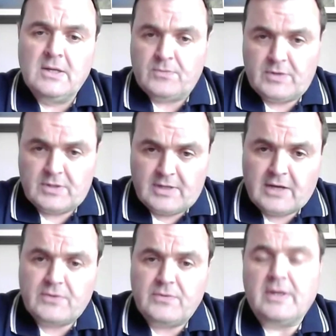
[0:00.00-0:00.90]
We're
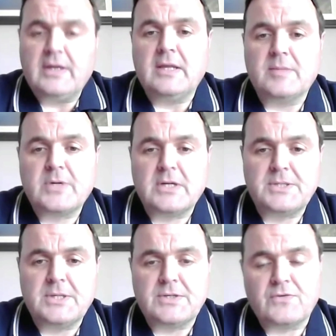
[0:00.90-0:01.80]
now in the
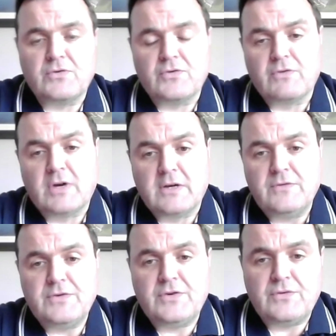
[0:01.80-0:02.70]
process of going
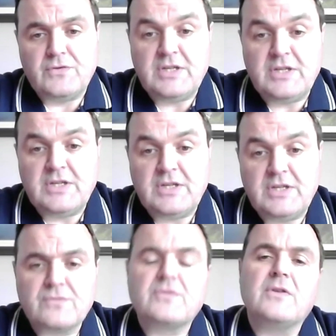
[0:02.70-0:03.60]
around to
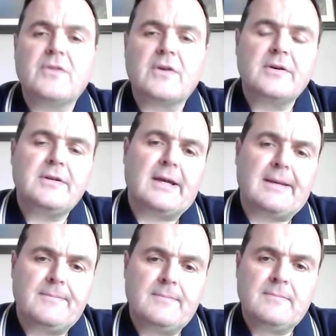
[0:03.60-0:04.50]
decommission for the 3rd time.